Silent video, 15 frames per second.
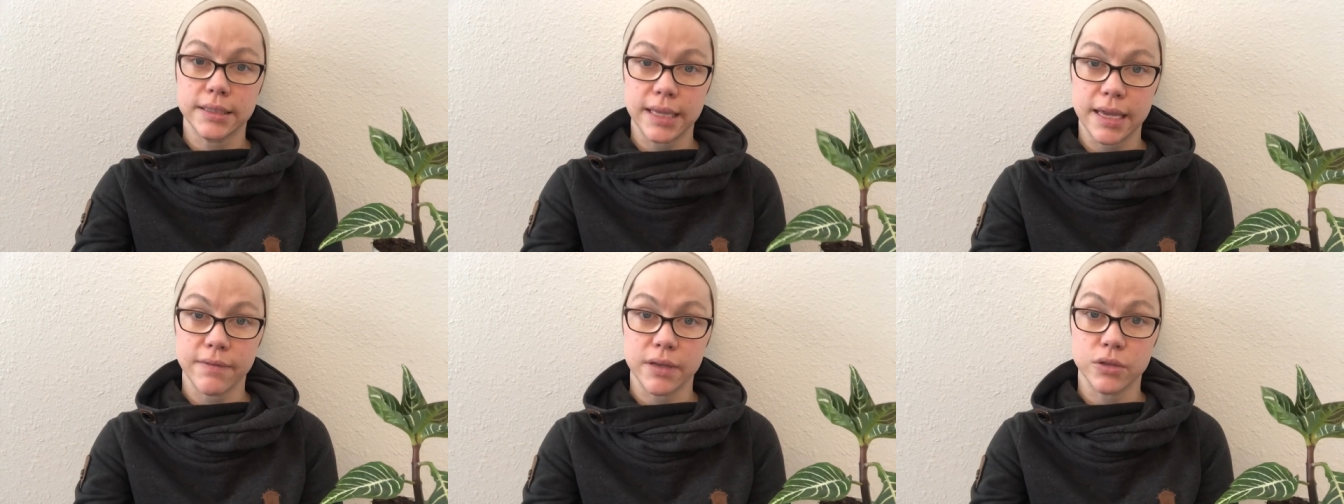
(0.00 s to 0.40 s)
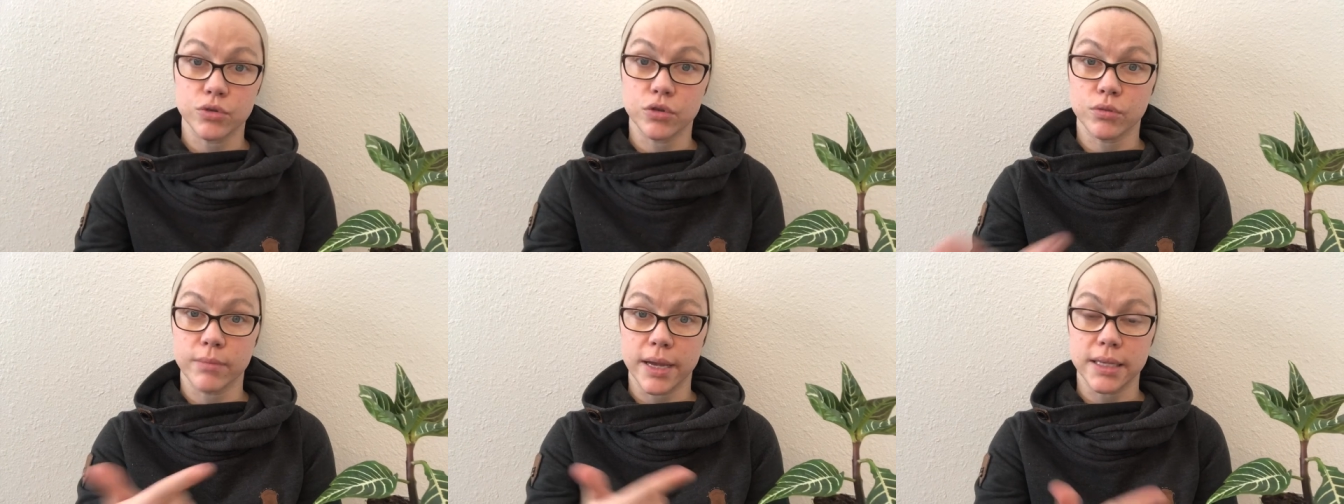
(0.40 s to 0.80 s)
David's
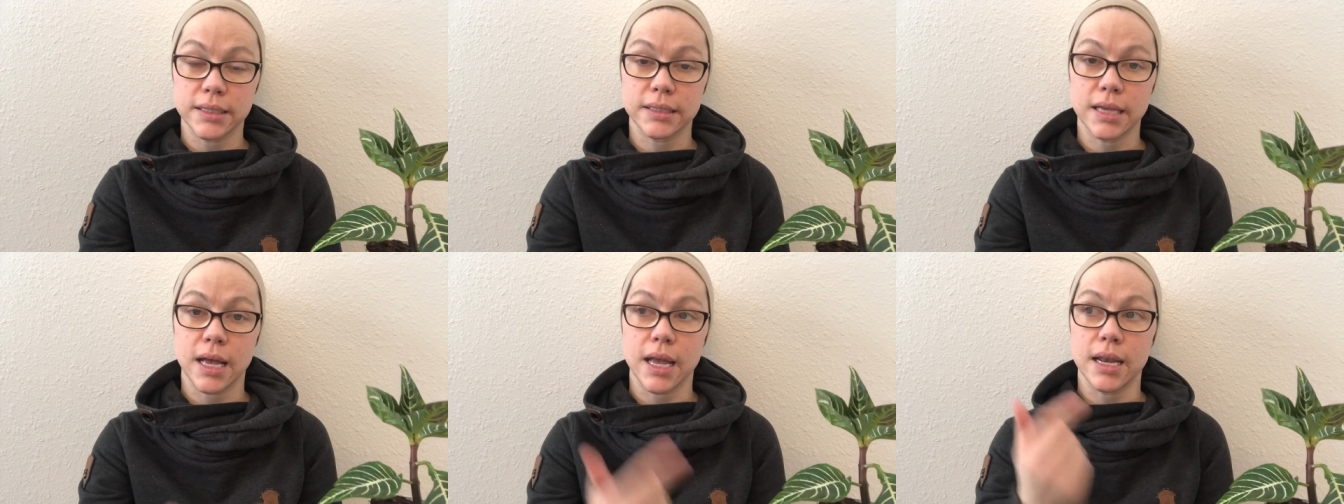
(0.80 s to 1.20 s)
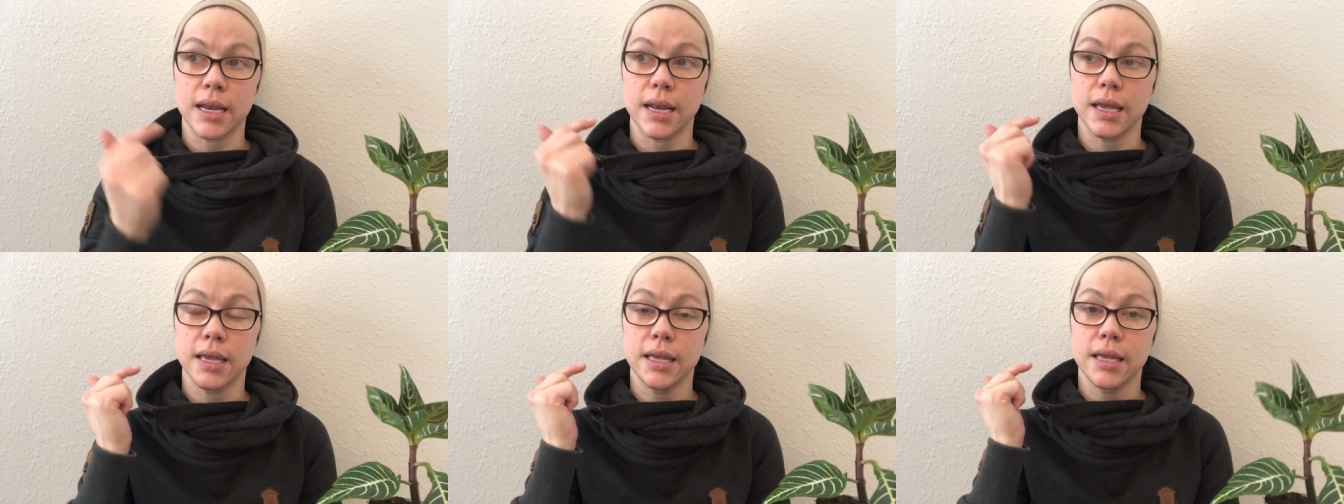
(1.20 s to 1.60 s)
room, my
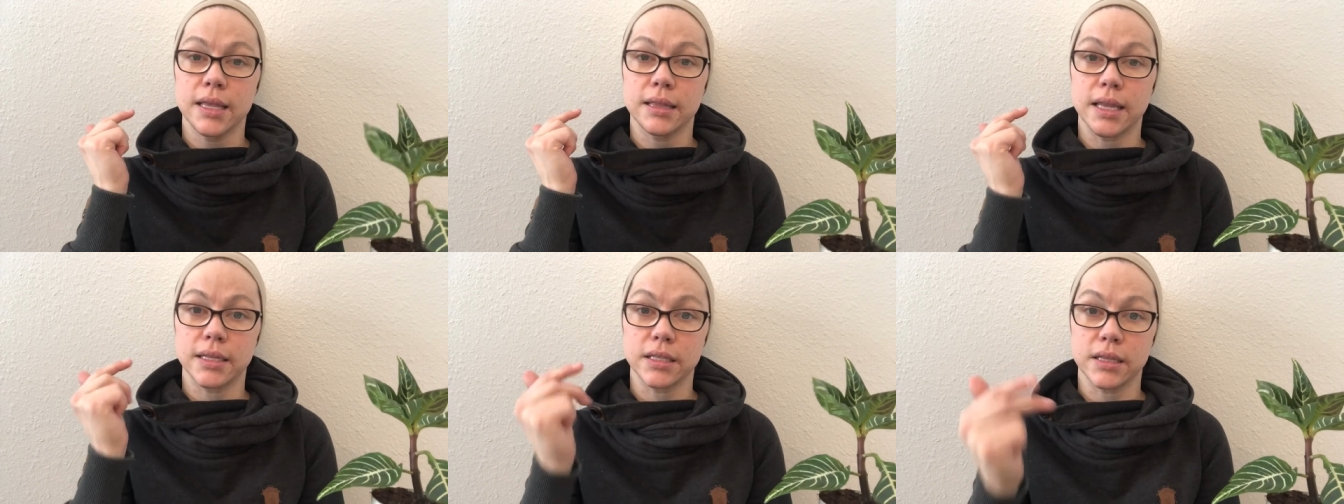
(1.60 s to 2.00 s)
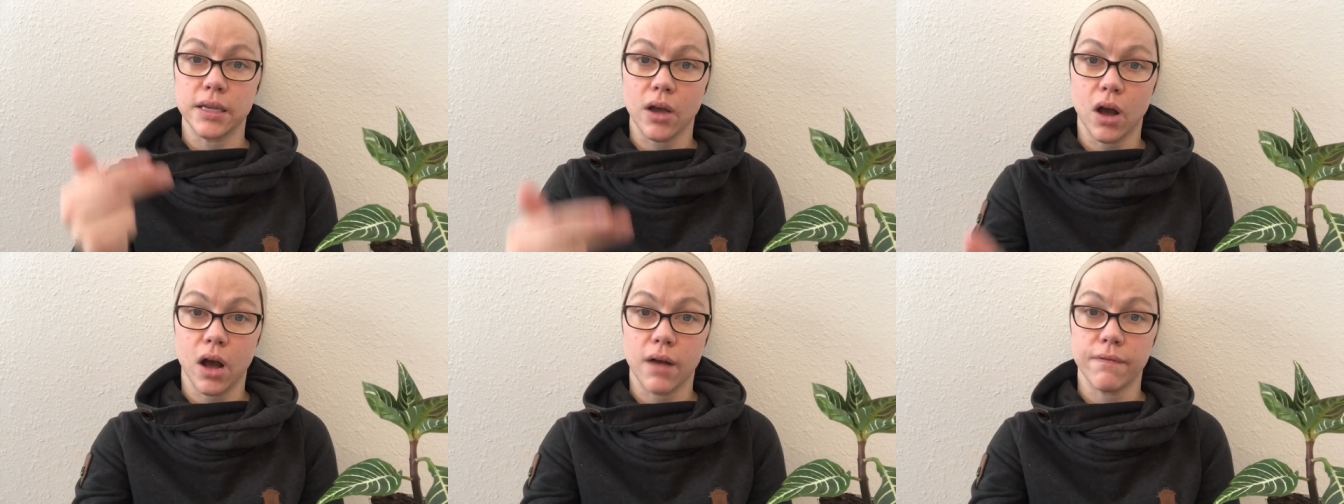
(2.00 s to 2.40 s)
son, then to
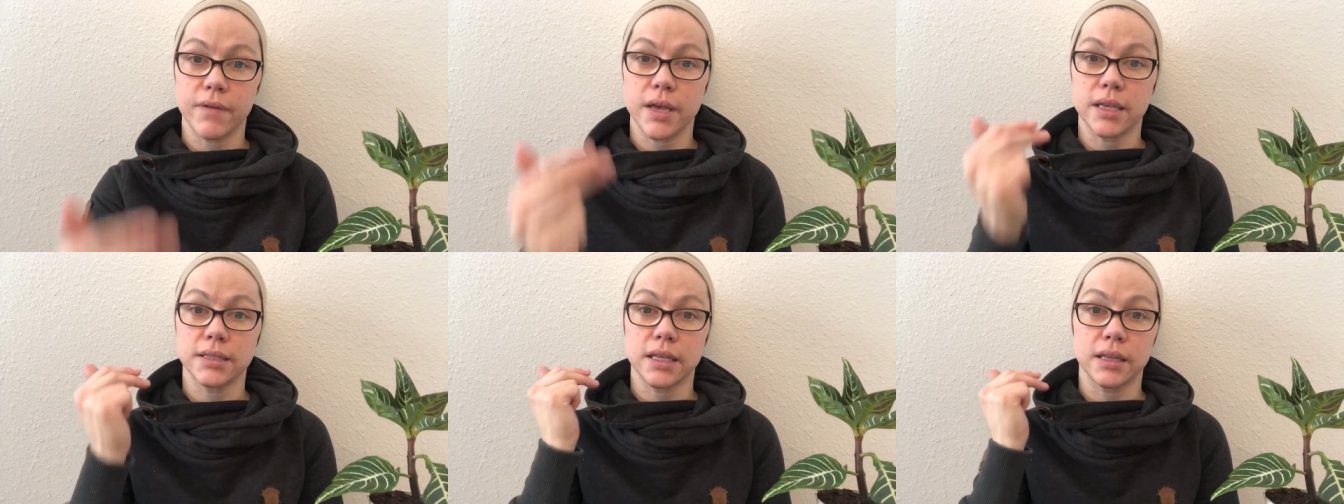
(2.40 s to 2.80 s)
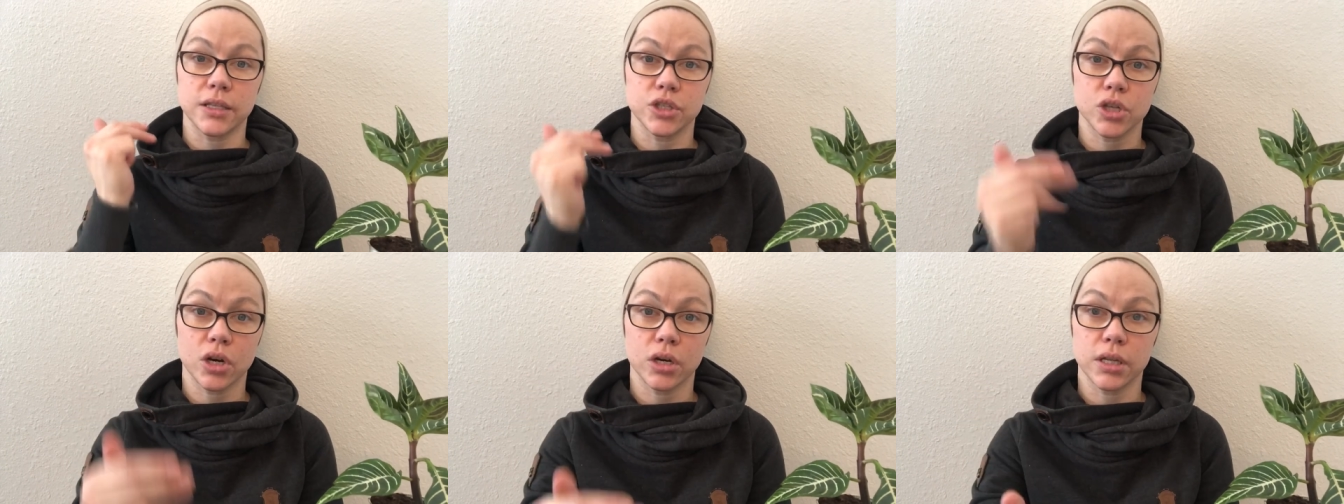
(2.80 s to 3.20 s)
the office, and
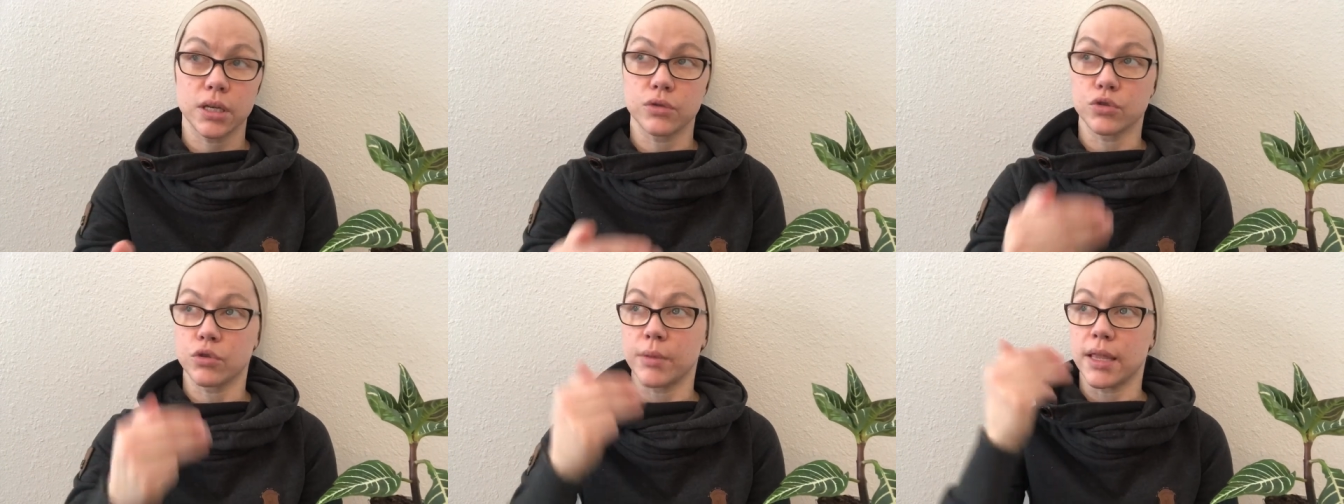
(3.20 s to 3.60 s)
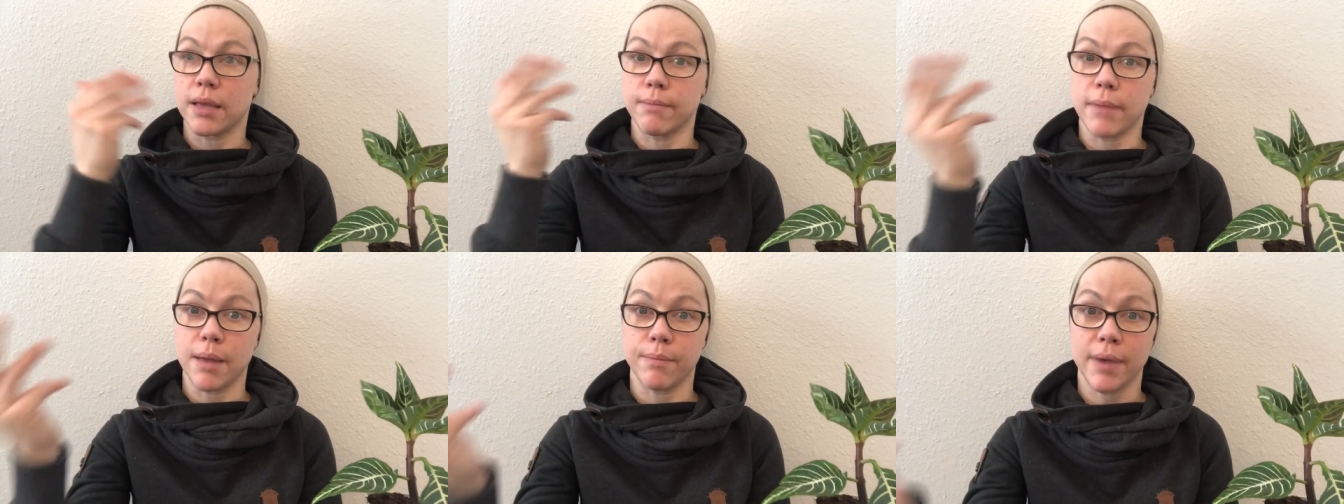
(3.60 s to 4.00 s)
then Charlie's room, and
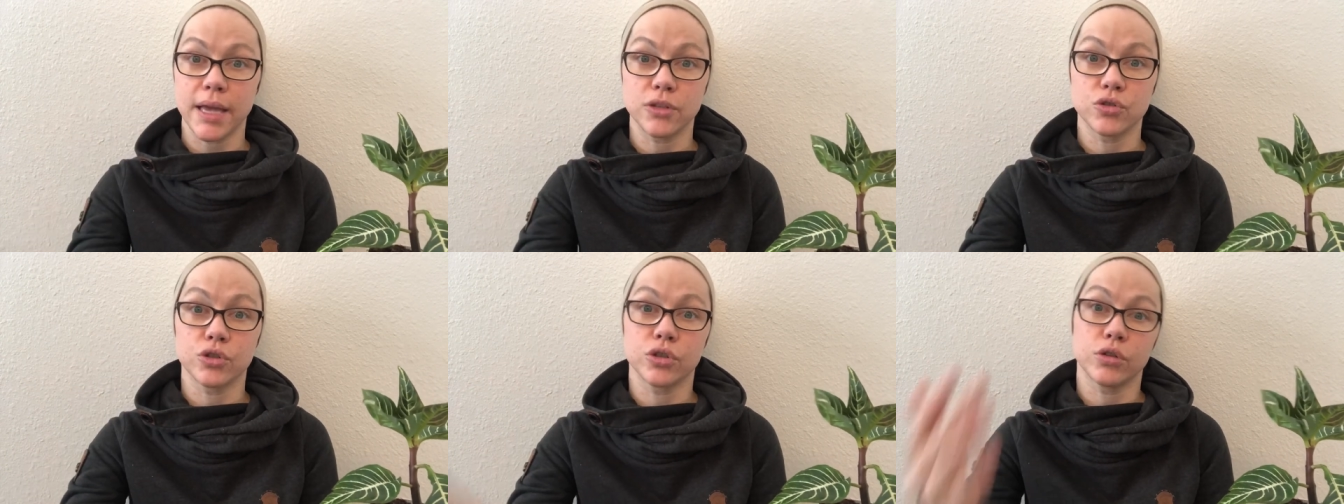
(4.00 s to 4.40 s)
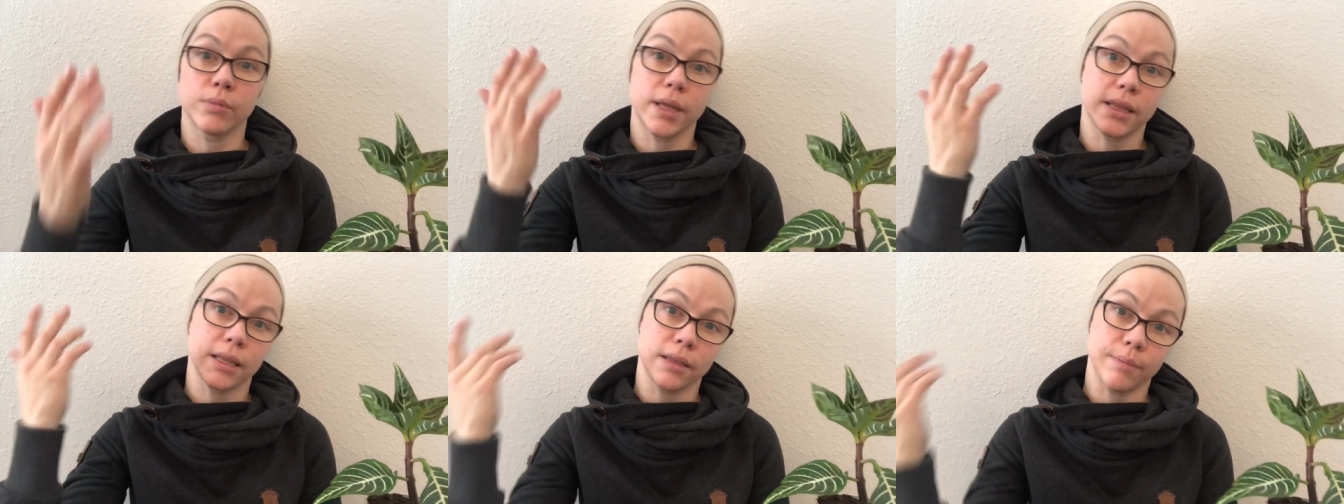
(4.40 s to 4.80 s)
then my
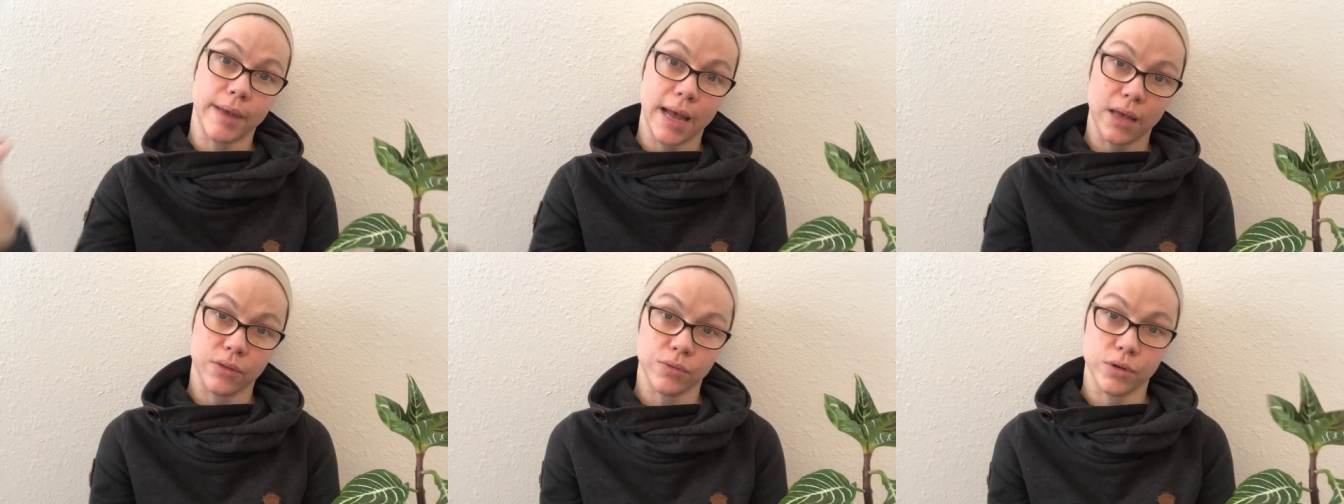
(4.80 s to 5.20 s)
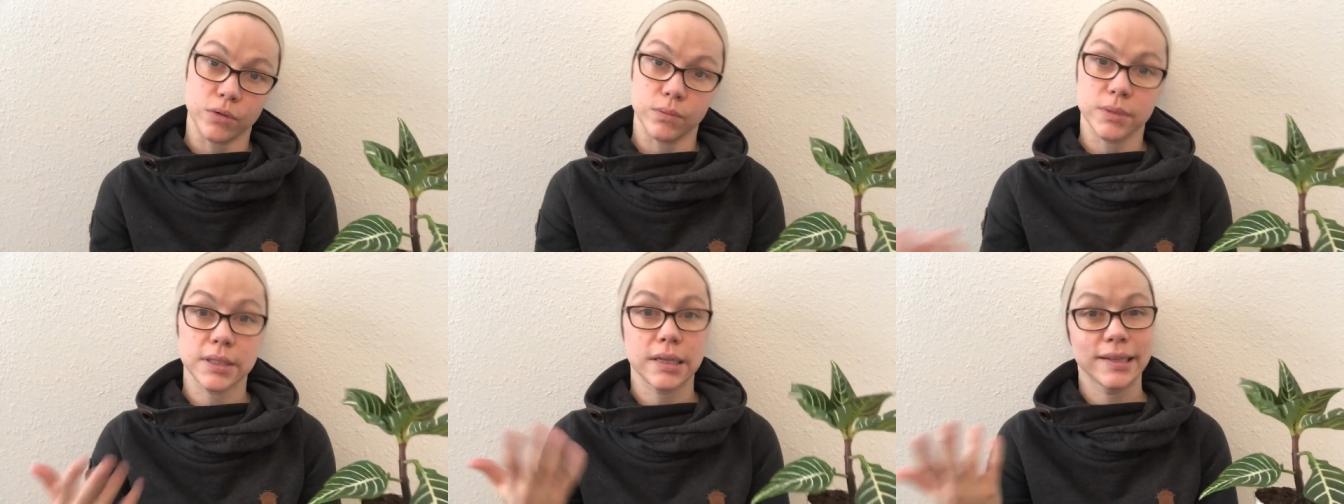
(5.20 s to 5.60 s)
bedroom, and then the
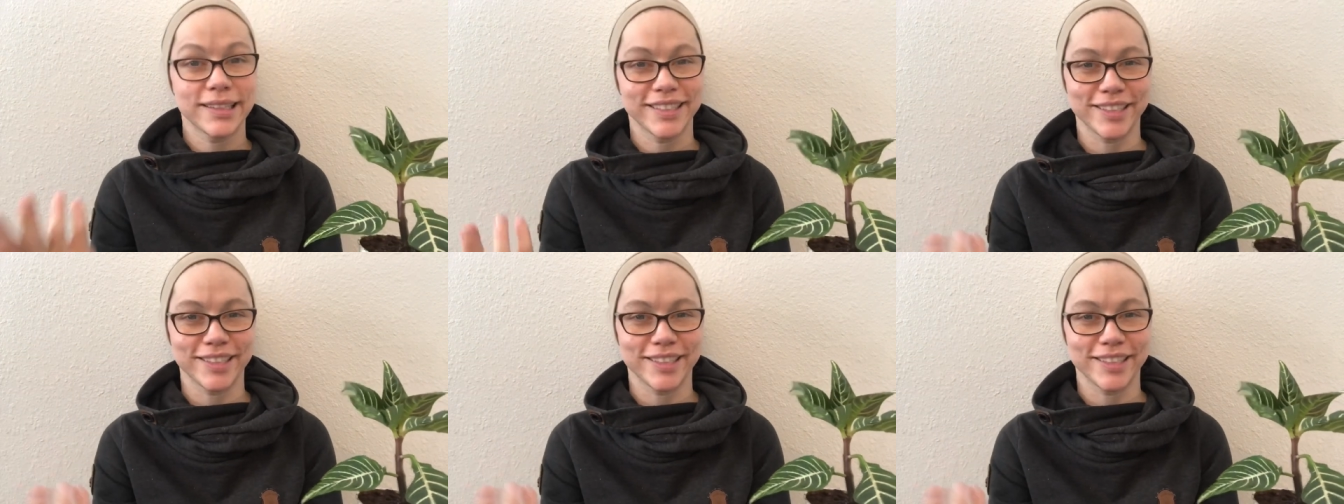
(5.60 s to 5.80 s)
bathrooms.